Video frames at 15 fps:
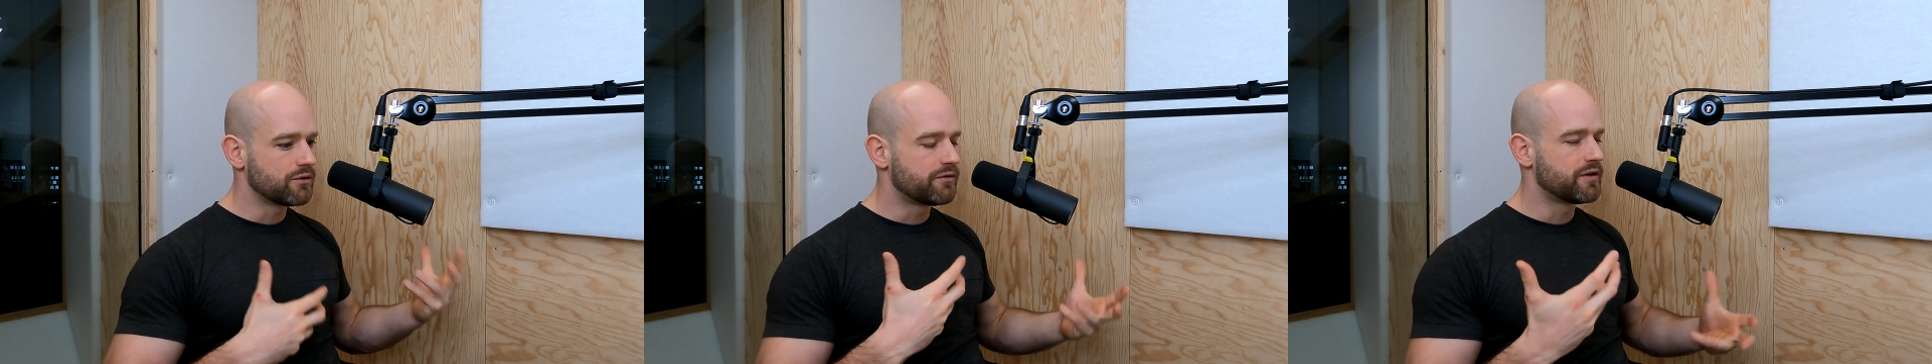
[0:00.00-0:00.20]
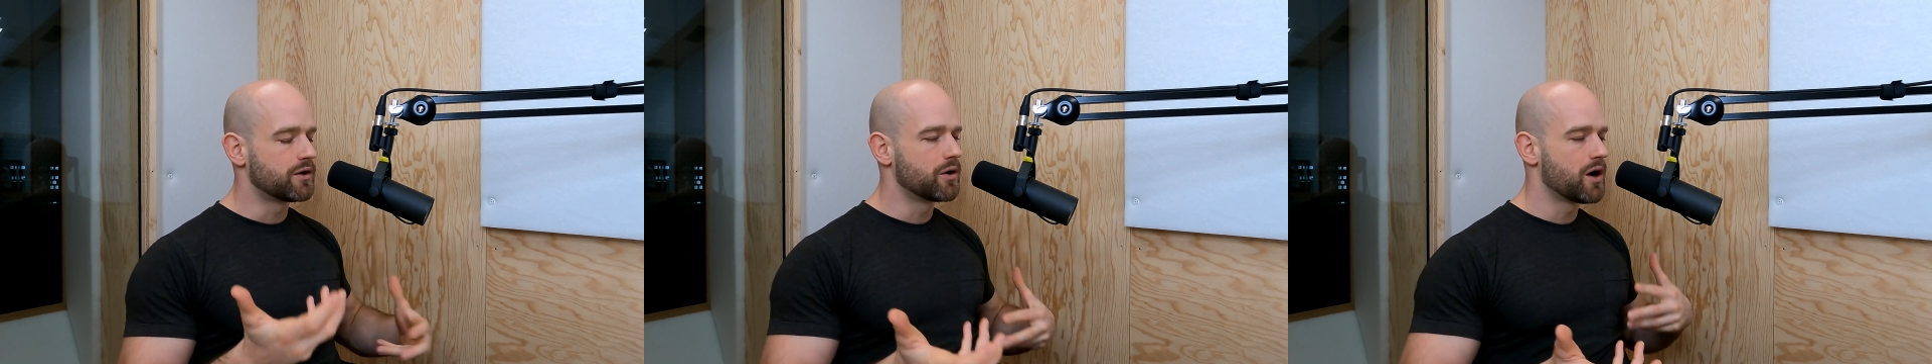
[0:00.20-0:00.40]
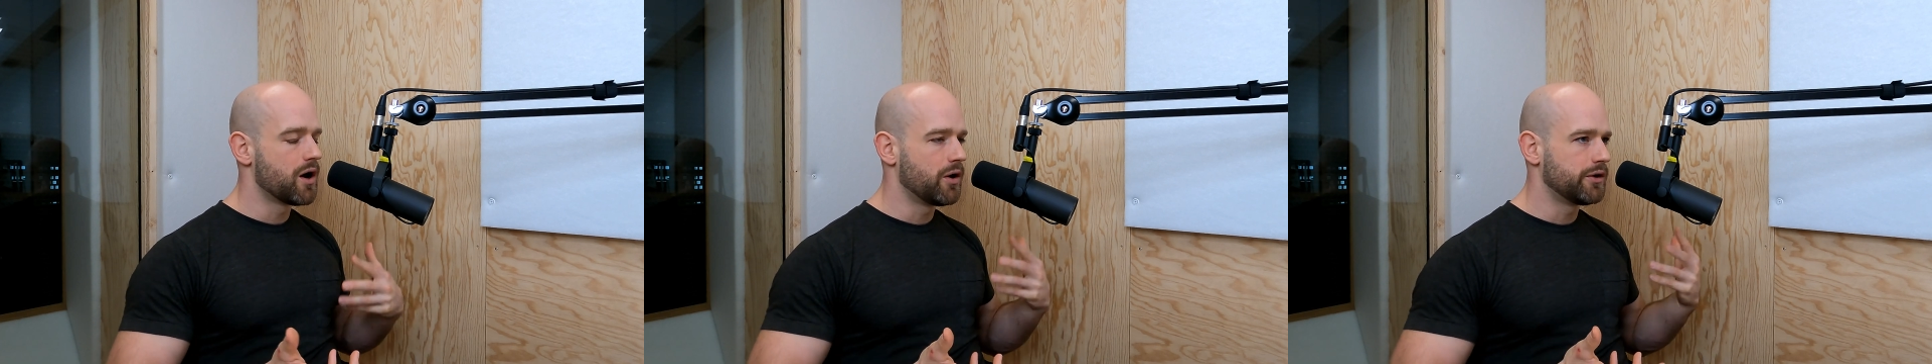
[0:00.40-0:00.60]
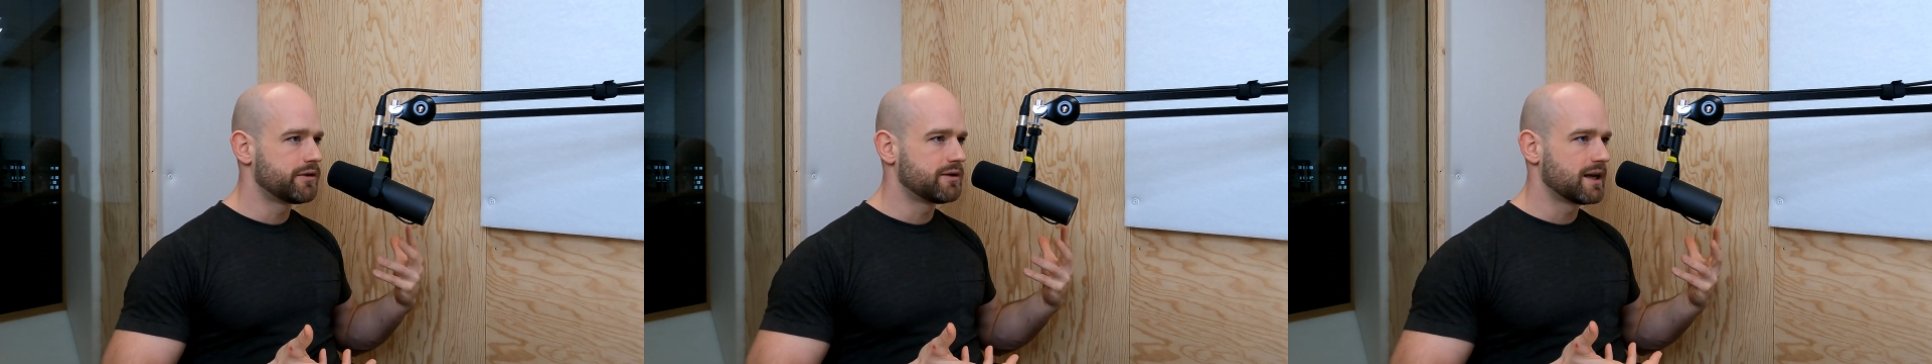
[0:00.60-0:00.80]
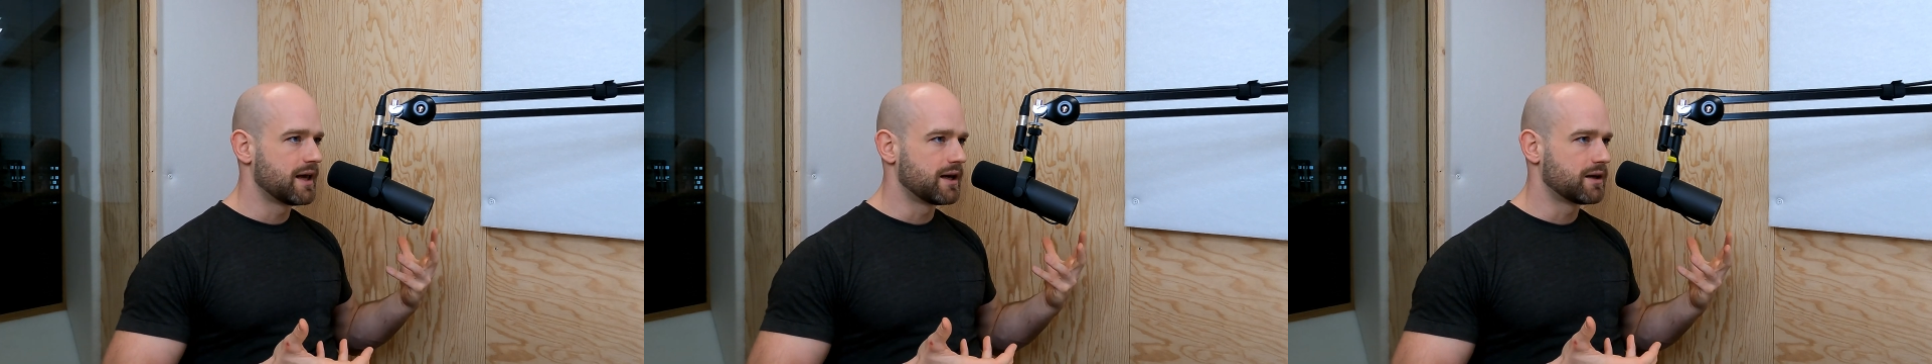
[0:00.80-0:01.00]
to figure
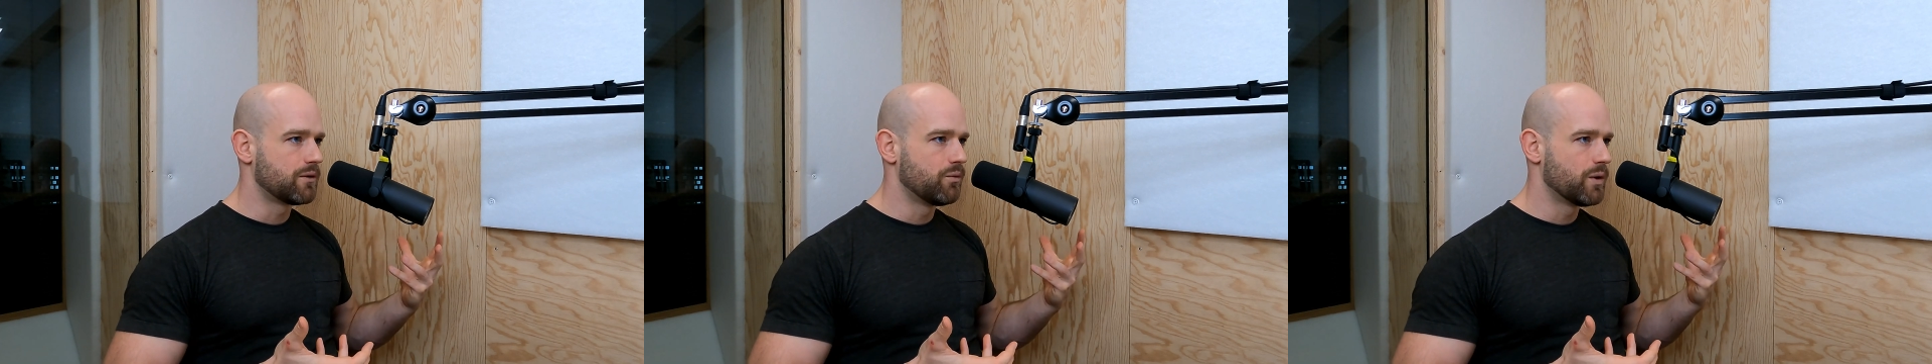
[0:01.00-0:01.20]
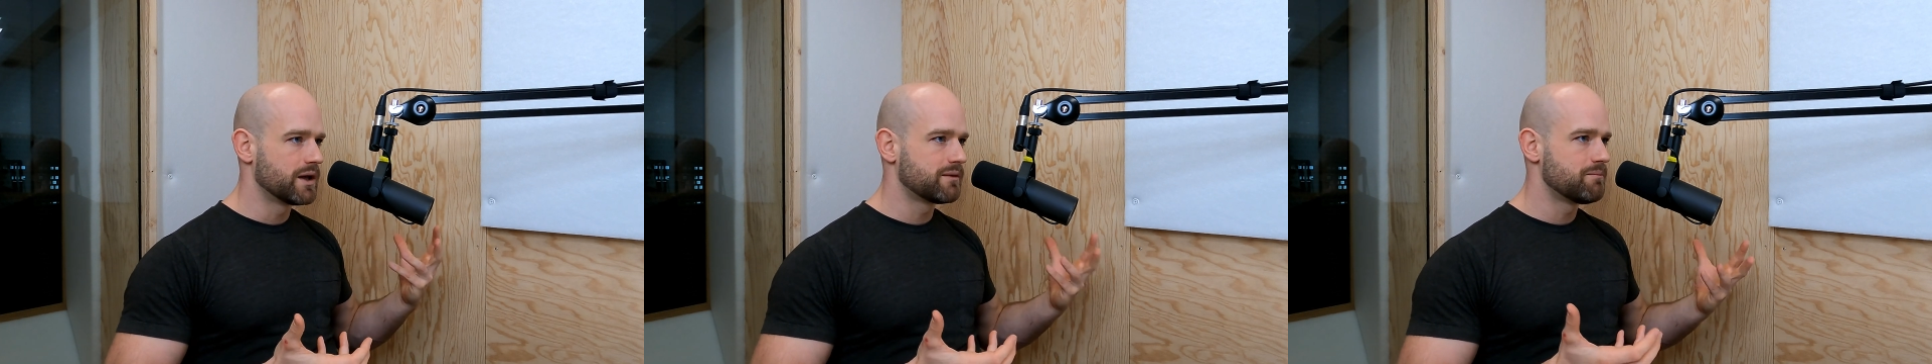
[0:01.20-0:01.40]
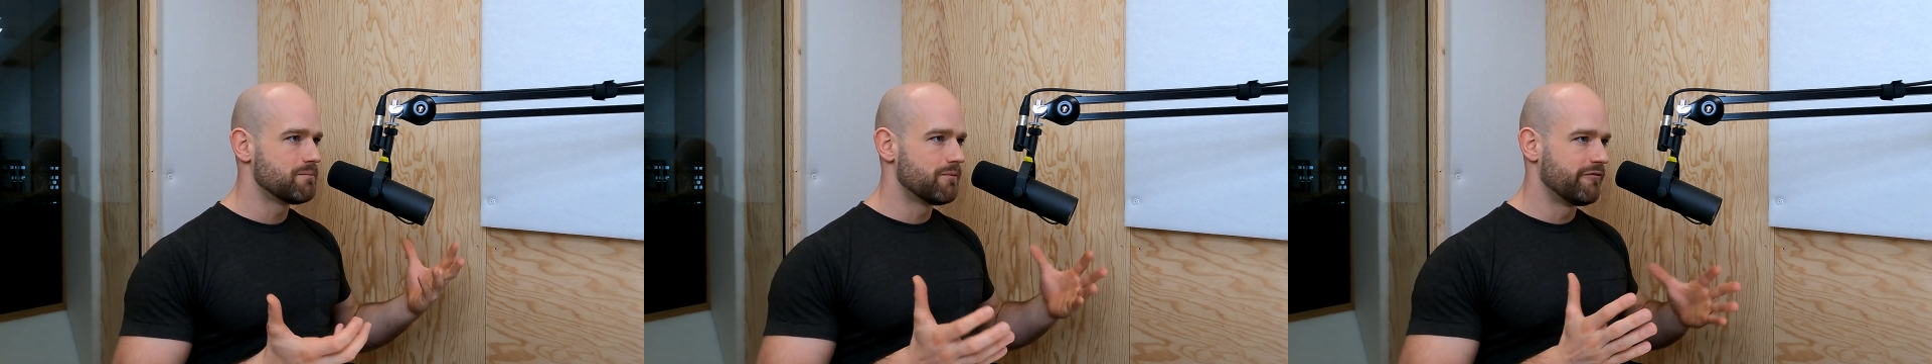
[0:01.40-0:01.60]
out like what